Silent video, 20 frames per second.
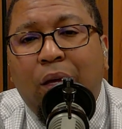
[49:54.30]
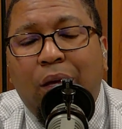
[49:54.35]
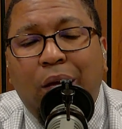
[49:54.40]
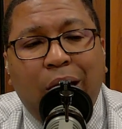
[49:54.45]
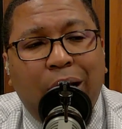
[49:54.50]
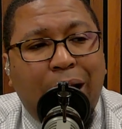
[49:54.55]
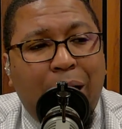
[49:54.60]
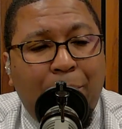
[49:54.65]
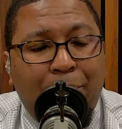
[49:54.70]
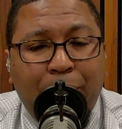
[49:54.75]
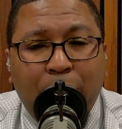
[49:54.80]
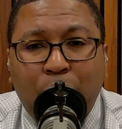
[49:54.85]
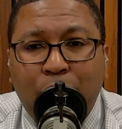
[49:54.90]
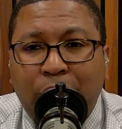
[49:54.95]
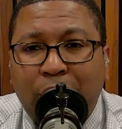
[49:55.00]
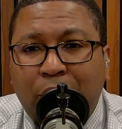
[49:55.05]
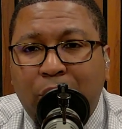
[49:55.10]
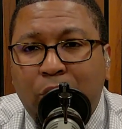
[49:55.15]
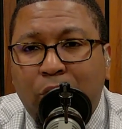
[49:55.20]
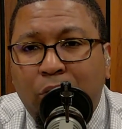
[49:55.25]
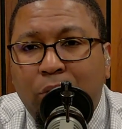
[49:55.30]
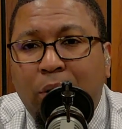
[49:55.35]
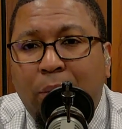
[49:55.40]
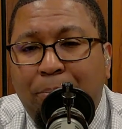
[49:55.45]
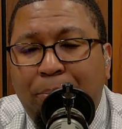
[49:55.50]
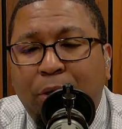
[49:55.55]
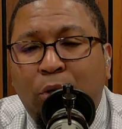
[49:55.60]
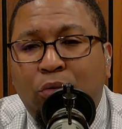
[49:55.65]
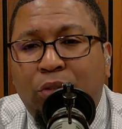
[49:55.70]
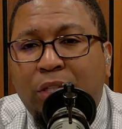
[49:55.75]
and our building
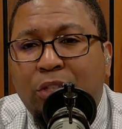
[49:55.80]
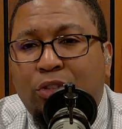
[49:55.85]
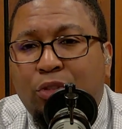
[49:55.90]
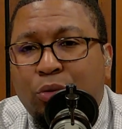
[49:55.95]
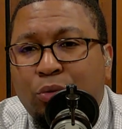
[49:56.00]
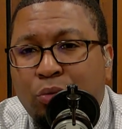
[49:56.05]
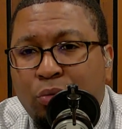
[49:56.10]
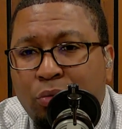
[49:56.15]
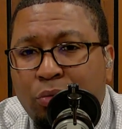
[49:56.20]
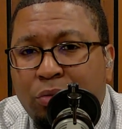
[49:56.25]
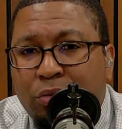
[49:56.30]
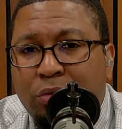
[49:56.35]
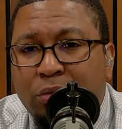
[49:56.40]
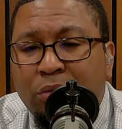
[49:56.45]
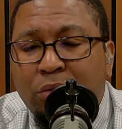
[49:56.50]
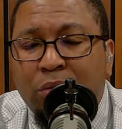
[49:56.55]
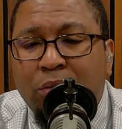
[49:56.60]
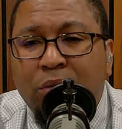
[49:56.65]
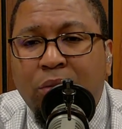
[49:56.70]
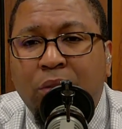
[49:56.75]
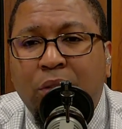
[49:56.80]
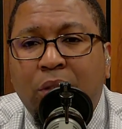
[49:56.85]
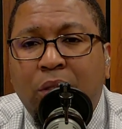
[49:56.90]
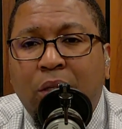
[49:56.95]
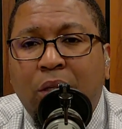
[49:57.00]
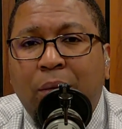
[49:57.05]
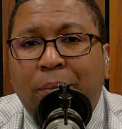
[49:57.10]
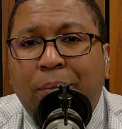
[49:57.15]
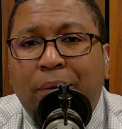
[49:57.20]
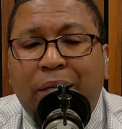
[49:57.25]
building tools.
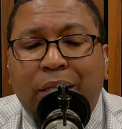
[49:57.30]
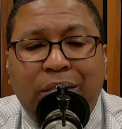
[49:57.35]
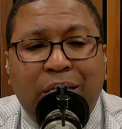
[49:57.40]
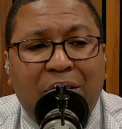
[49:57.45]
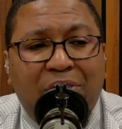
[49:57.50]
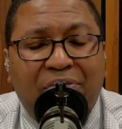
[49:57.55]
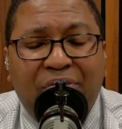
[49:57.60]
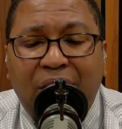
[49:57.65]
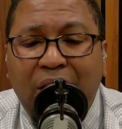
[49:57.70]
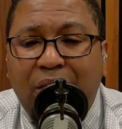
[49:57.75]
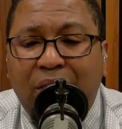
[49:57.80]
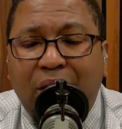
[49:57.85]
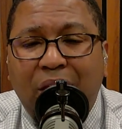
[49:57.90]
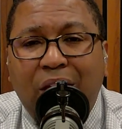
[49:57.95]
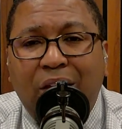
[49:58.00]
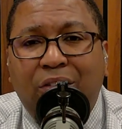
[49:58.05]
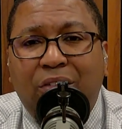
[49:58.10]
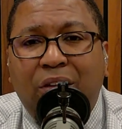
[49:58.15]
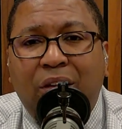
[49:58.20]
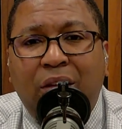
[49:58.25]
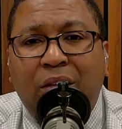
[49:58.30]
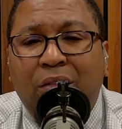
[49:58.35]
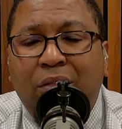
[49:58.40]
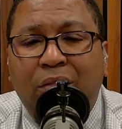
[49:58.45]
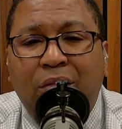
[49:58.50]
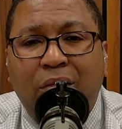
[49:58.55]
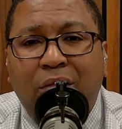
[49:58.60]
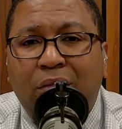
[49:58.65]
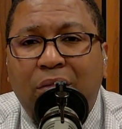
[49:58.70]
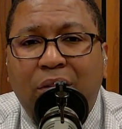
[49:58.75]
Because our faith is in
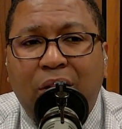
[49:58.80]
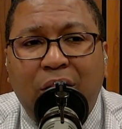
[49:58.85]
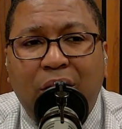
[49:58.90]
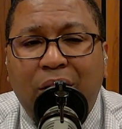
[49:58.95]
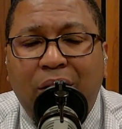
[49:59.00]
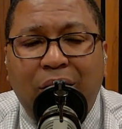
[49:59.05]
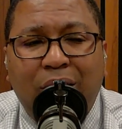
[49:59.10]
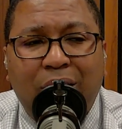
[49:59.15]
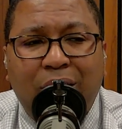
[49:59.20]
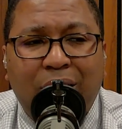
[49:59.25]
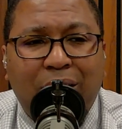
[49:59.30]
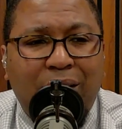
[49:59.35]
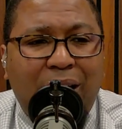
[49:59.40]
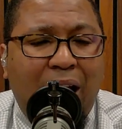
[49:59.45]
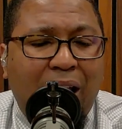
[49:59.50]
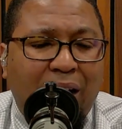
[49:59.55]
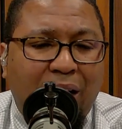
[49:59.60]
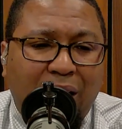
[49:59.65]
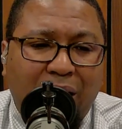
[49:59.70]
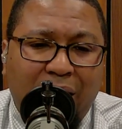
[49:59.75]
not an